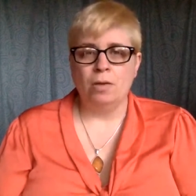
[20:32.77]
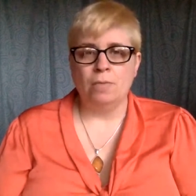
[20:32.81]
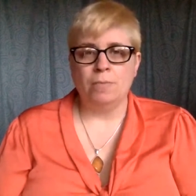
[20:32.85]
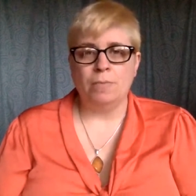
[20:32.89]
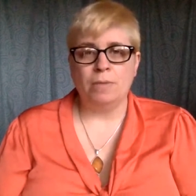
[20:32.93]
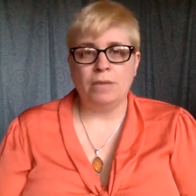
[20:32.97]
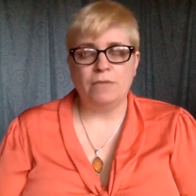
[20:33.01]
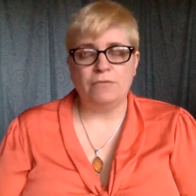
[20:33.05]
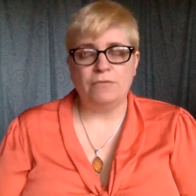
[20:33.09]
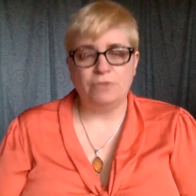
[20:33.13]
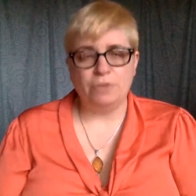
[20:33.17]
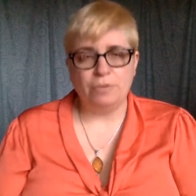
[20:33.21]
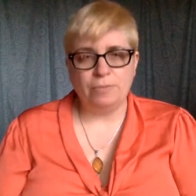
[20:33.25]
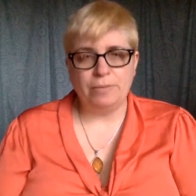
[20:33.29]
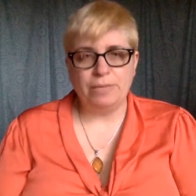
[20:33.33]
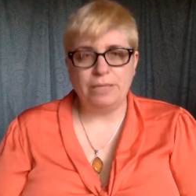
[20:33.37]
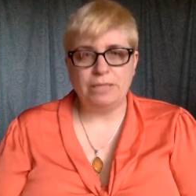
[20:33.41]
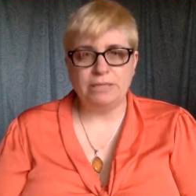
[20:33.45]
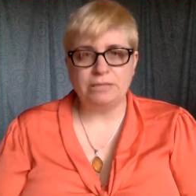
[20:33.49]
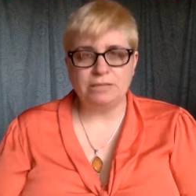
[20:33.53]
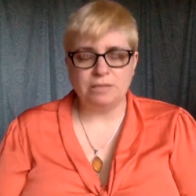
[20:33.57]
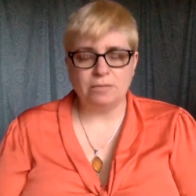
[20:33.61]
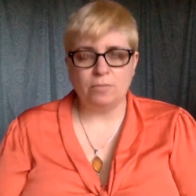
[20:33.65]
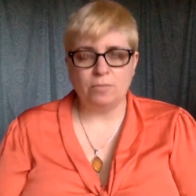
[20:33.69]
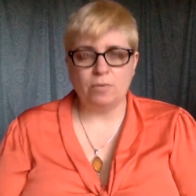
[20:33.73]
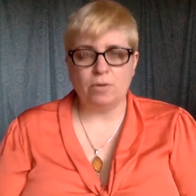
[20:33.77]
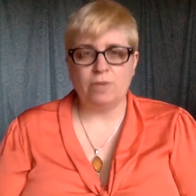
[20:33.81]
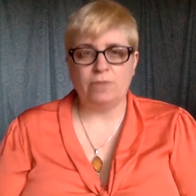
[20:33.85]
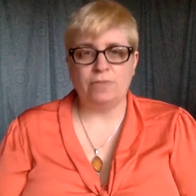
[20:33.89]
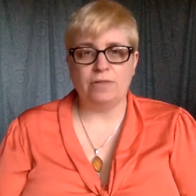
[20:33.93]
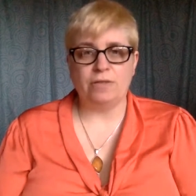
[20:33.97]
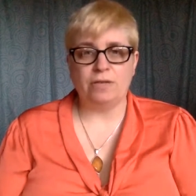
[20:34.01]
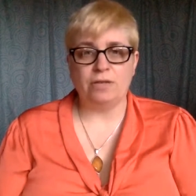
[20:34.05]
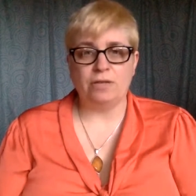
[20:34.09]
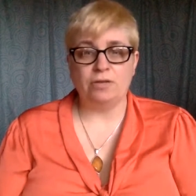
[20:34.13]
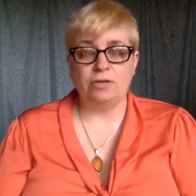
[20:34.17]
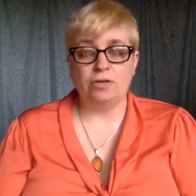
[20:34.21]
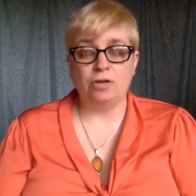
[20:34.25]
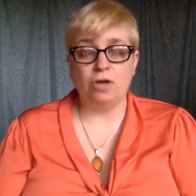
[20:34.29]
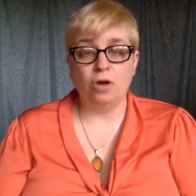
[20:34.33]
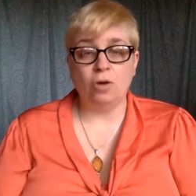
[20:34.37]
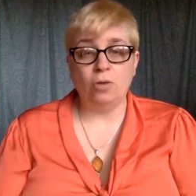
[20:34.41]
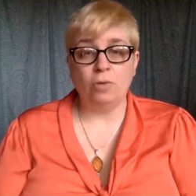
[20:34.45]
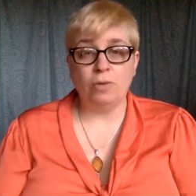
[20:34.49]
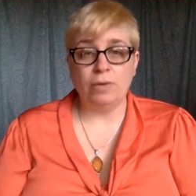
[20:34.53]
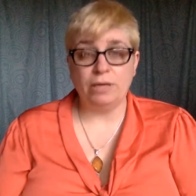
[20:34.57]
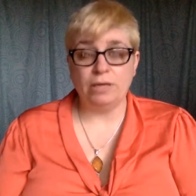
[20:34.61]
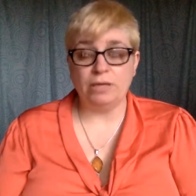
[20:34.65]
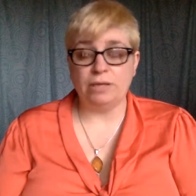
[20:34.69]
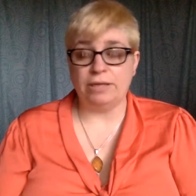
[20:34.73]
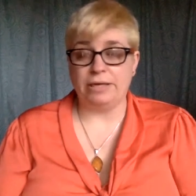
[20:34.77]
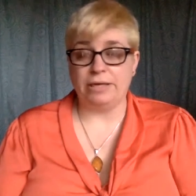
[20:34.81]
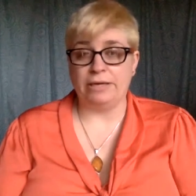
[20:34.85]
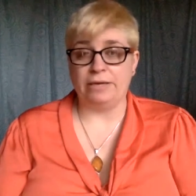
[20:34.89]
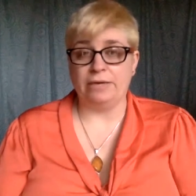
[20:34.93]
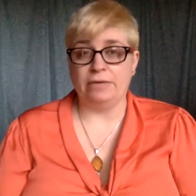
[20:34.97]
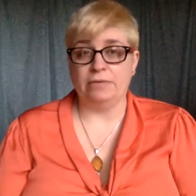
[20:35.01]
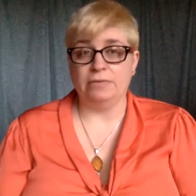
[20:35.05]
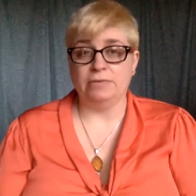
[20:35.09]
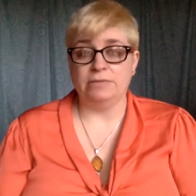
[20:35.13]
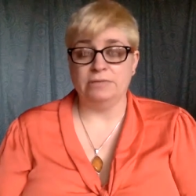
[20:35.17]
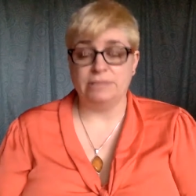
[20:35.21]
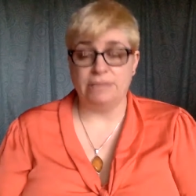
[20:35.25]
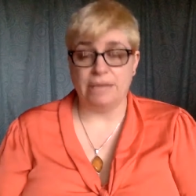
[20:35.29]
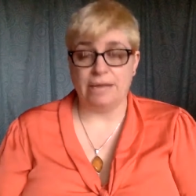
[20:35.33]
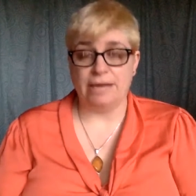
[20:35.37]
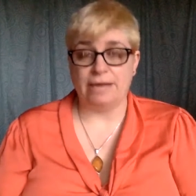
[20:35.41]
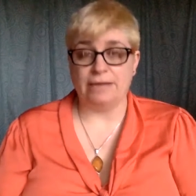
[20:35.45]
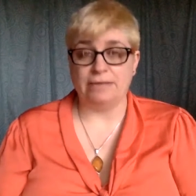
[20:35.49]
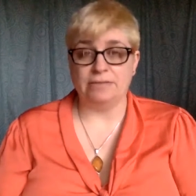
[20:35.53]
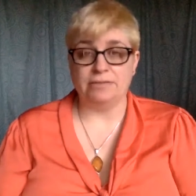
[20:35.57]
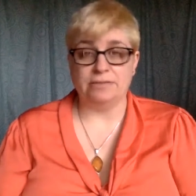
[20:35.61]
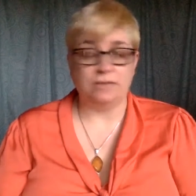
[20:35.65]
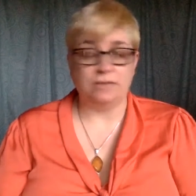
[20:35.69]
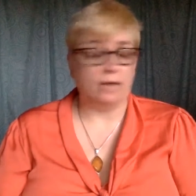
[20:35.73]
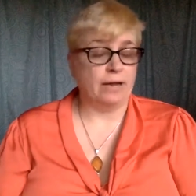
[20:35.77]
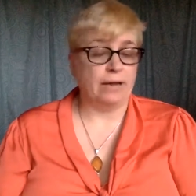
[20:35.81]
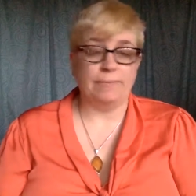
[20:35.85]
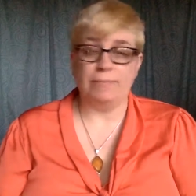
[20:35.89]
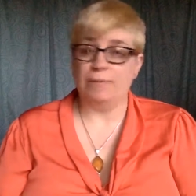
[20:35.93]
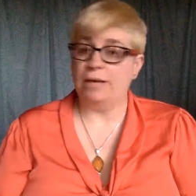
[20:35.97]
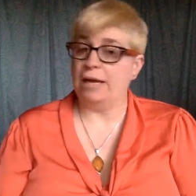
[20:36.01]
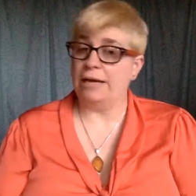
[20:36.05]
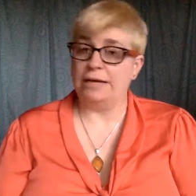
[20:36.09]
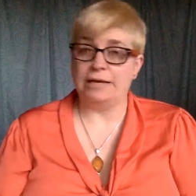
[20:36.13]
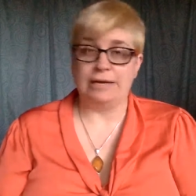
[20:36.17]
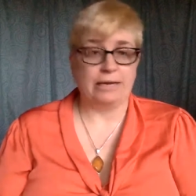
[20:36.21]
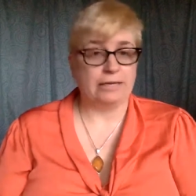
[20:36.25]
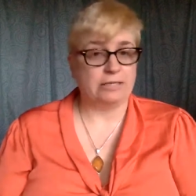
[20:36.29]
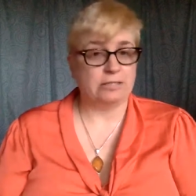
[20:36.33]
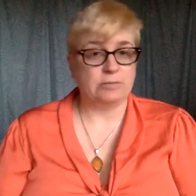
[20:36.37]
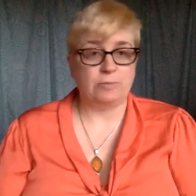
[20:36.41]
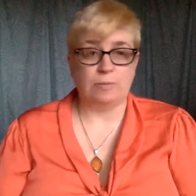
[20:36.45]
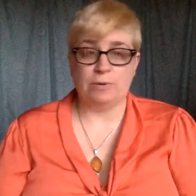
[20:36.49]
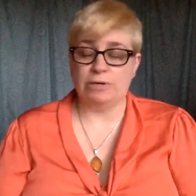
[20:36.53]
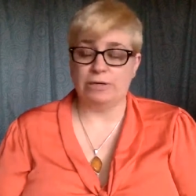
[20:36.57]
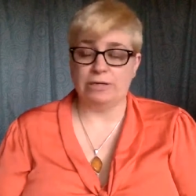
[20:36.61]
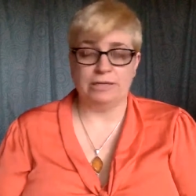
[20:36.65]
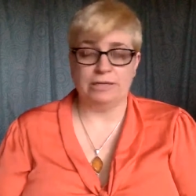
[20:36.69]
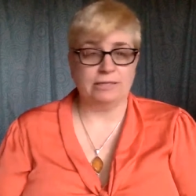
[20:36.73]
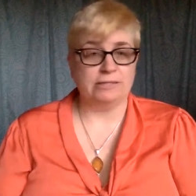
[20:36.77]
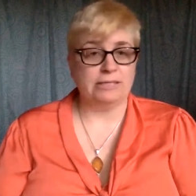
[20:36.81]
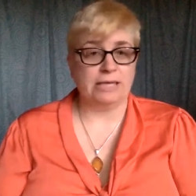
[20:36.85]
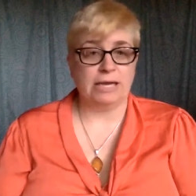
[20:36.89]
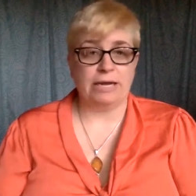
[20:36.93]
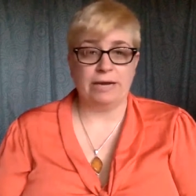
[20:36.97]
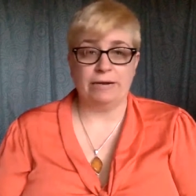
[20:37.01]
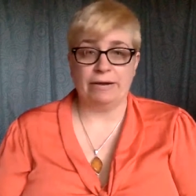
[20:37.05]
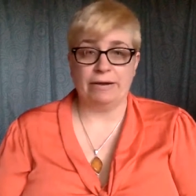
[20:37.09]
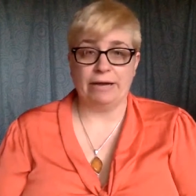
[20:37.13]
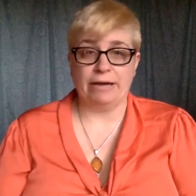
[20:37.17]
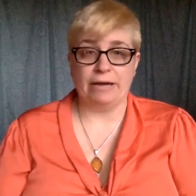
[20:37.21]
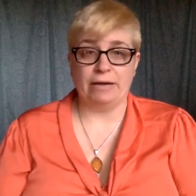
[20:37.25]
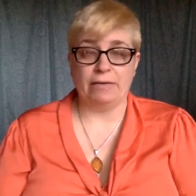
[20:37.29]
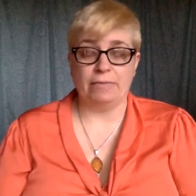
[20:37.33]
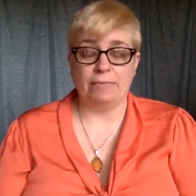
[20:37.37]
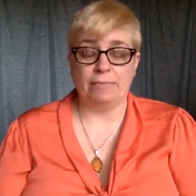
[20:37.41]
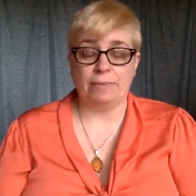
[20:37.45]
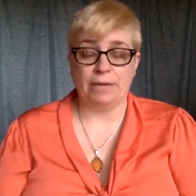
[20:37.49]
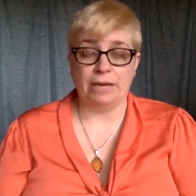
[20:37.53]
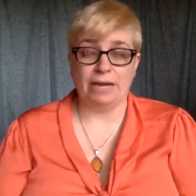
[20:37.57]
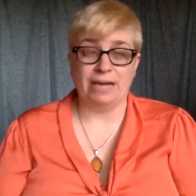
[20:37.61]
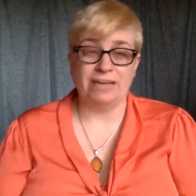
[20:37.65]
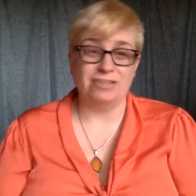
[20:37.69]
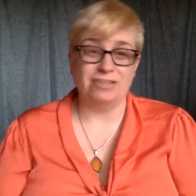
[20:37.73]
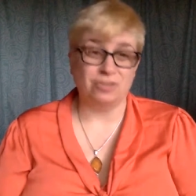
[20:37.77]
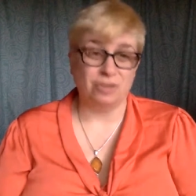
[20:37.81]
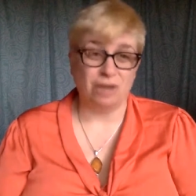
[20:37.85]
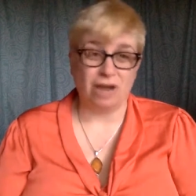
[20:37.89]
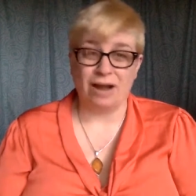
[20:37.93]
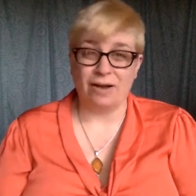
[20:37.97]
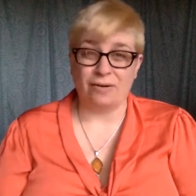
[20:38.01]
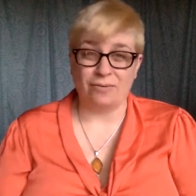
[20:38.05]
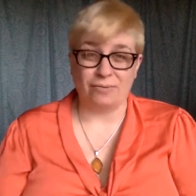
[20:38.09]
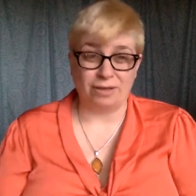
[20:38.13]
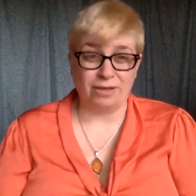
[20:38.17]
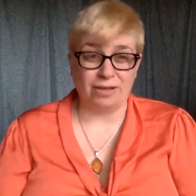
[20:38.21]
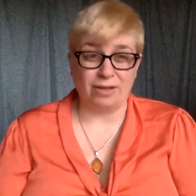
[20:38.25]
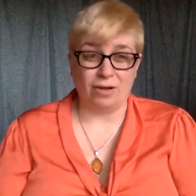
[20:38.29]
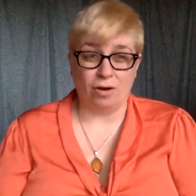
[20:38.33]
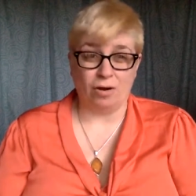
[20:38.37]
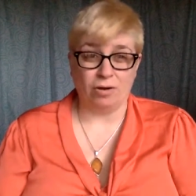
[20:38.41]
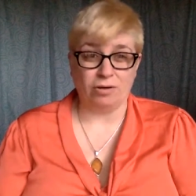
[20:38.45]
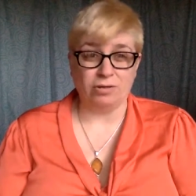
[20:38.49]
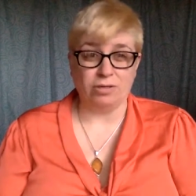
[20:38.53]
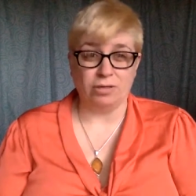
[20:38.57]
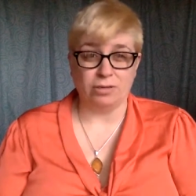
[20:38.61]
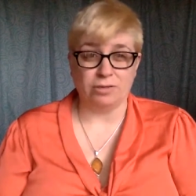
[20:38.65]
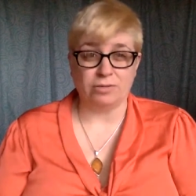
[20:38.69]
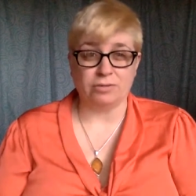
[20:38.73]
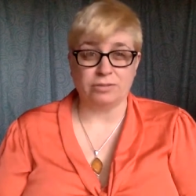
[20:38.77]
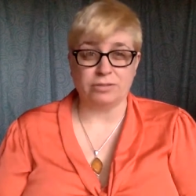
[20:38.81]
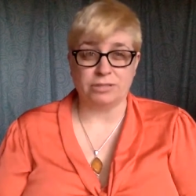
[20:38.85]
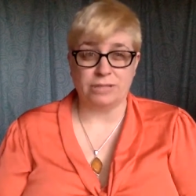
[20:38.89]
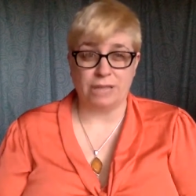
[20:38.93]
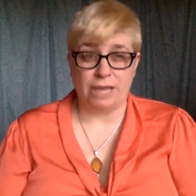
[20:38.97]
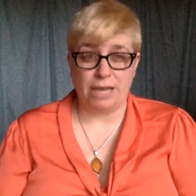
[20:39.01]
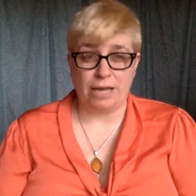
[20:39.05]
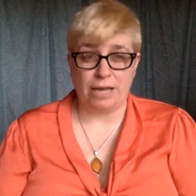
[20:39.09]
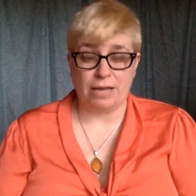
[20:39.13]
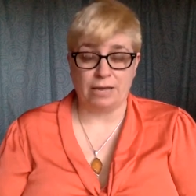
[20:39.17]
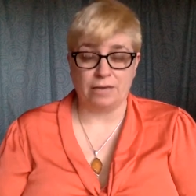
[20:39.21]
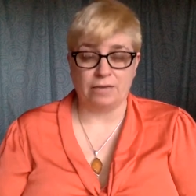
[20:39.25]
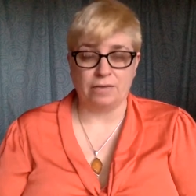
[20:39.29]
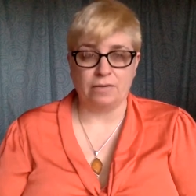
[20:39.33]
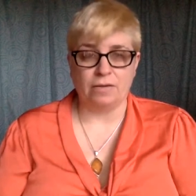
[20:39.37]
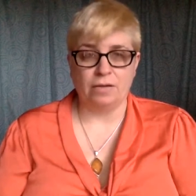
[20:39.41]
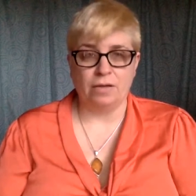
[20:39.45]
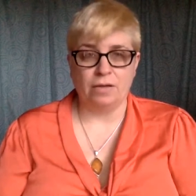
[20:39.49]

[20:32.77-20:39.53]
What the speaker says: But if you meet someone that knowingly says, I am not an expert in this area, but I try really hard to understand,